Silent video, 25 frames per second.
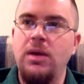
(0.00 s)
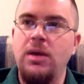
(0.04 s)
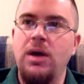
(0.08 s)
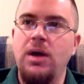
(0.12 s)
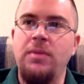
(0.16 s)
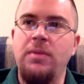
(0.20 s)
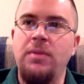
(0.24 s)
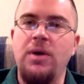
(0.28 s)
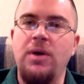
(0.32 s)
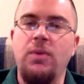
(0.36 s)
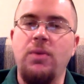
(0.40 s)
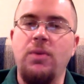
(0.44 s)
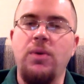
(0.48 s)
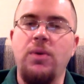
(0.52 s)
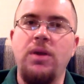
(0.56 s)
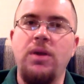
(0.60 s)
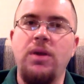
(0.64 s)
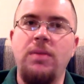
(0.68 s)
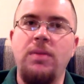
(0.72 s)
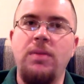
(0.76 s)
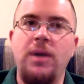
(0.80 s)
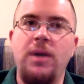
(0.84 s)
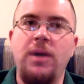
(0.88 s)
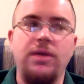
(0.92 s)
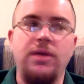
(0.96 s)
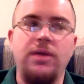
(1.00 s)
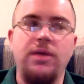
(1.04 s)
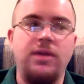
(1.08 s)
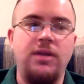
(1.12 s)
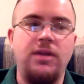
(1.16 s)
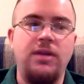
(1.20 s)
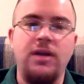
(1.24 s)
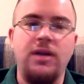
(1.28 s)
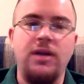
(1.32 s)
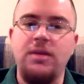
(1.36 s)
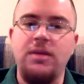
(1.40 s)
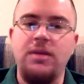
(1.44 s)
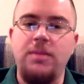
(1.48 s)
I'm not worried about
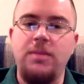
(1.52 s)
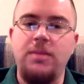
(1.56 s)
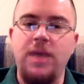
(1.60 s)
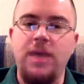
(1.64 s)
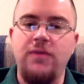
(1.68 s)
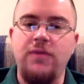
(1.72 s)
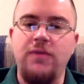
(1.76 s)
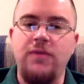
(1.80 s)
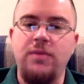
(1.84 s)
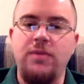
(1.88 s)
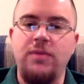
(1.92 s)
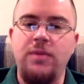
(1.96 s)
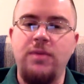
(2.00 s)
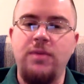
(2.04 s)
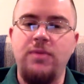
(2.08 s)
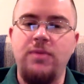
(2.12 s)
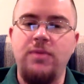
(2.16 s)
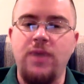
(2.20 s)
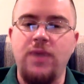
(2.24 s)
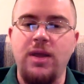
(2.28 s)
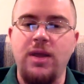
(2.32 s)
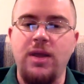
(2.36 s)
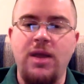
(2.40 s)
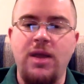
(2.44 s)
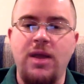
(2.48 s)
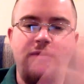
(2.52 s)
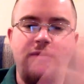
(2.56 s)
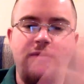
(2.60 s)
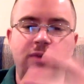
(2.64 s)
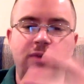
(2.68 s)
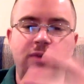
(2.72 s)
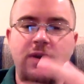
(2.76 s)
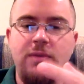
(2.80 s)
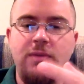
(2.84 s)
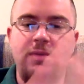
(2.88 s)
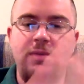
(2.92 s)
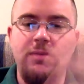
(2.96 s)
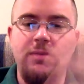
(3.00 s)
deducting pay from him, so I can have
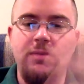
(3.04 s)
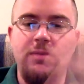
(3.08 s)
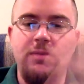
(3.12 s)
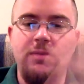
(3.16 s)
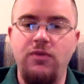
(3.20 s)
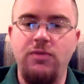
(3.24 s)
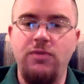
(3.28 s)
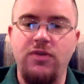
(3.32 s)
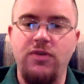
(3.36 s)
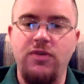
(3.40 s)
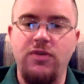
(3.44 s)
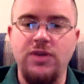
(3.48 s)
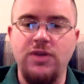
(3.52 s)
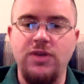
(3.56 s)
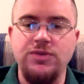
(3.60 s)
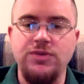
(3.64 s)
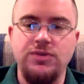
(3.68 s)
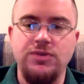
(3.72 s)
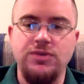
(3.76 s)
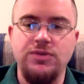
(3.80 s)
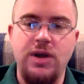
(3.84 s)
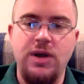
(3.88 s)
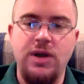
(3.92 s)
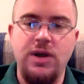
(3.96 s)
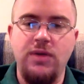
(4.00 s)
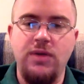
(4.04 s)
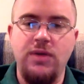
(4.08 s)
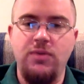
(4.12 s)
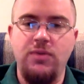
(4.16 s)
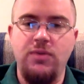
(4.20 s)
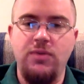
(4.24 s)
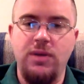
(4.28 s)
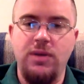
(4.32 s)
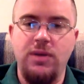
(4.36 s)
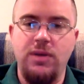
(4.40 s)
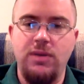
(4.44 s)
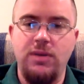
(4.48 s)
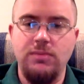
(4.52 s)
freedom to move the schedule around so
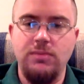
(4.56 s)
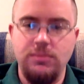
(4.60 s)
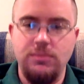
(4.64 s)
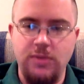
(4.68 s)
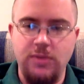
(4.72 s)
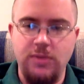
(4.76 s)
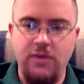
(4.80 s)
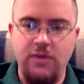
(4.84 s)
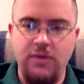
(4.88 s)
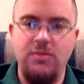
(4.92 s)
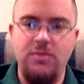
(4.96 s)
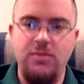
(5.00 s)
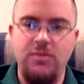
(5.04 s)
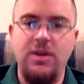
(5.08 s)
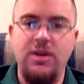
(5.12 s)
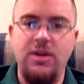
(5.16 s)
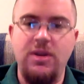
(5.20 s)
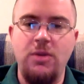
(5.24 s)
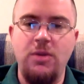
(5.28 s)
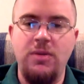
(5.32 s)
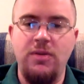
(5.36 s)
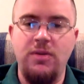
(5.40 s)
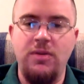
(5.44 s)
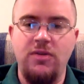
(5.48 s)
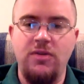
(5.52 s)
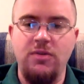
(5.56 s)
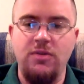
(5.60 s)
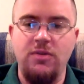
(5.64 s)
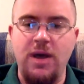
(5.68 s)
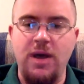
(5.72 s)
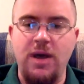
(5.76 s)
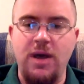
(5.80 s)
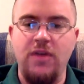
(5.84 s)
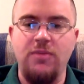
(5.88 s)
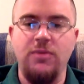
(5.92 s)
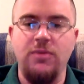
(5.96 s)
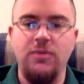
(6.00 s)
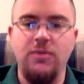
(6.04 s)
we can have as many openings as
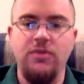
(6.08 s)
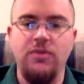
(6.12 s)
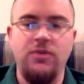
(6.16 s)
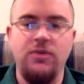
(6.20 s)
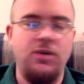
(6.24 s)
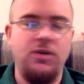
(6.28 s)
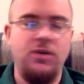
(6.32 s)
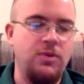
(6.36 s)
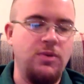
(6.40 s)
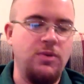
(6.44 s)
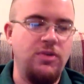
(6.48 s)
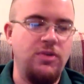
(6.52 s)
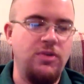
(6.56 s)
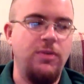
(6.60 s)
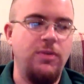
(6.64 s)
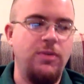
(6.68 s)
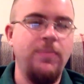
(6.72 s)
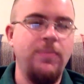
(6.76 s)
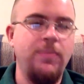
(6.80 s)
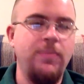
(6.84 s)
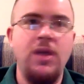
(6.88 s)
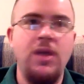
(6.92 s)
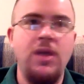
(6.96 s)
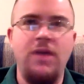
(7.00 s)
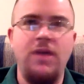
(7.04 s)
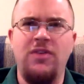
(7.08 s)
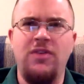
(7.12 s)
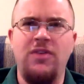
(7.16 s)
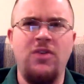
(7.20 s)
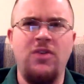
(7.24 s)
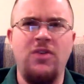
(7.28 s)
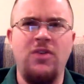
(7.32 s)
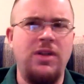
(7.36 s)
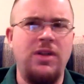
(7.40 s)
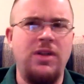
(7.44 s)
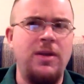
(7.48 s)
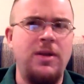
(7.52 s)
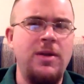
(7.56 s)
possible. So in other words, if he's
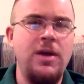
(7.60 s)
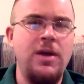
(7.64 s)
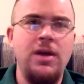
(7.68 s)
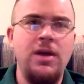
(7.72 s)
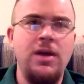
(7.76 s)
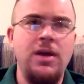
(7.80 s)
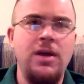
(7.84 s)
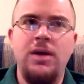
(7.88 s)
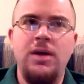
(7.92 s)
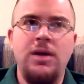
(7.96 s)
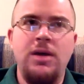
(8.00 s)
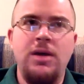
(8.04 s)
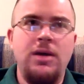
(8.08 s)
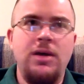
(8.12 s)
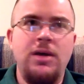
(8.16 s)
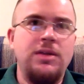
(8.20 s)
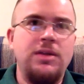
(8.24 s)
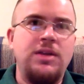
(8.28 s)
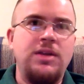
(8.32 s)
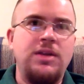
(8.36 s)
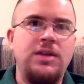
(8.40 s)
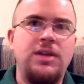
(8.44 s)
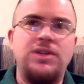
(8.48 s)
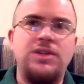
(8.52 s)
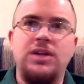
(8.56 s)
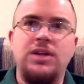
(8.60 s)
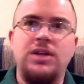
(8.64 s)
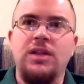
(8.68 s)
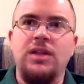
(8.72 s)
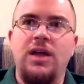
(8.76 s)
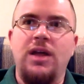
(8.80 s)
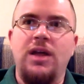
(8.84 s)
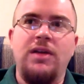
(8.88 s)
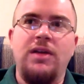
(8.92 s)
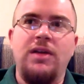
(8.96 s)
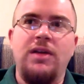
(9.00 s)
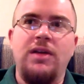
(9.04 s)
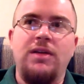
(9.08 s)
only teaching
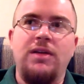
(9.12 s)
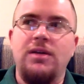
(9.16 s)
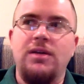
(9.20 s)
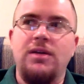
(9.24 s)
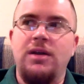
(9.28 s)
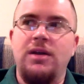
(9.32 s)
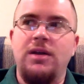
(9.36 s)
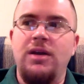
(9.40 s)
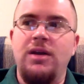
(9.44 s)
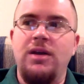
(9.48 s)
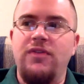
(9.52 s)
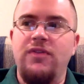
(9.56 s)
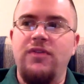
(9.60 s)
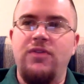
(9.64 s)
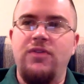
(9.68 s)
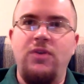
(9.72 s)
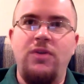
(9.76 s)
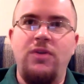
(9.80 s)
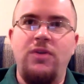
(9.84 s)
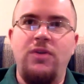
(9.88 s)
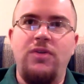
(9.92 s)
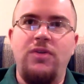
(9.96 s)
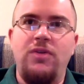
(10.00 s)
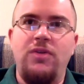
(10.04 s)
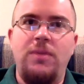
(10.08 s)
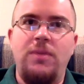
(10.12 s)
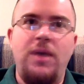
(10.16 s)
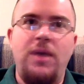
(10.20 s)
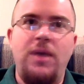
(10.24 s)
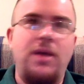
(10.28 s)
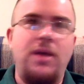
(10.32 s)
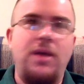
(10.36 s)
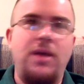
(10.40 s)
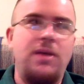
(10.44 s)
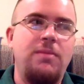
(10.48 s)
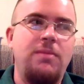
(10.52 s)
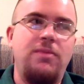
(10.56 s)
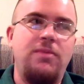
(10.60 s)
like enough students to
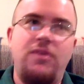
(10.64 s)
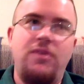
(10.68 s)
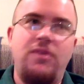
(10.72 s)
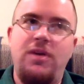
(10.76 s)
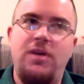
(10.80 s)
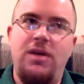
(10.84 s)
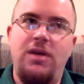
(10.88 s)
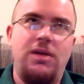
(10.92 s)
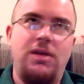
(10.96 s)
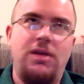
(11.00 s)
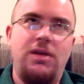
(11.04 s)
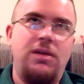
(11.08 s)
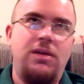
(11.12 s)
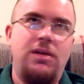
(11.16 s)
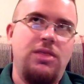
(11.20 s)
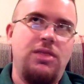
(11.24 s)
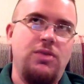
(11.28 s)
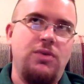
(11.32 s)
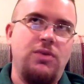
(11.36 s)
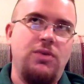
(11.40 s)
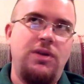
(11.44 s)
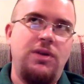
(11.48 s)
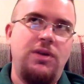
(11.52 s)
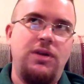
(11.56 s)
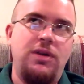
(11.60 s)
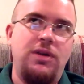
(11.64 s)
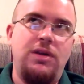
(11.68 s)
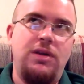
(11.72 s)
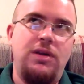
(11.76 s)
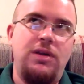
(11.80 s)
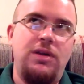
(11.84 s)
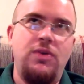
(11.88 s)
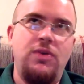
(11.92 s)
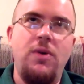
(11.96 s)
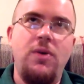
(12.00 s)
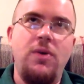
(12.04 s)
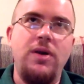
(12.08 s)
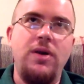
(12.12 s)
pay him, say,
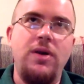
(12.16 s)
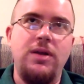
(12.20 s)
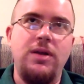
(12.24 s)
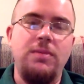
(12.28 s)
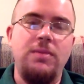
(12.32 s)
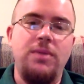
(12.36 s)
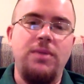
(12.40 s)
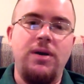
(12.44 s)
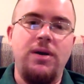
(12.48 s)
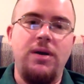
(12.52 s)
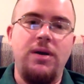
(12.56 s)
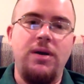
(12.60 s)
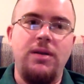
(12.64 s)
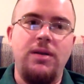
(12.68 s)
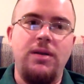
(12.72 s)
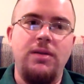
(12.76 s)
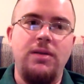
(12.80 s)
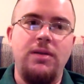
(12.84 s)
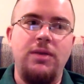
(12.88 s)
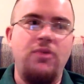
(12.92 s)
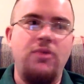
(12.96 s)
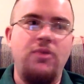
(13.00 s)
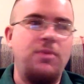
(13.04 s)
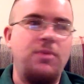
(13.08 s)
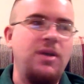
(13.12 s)
$320, but he was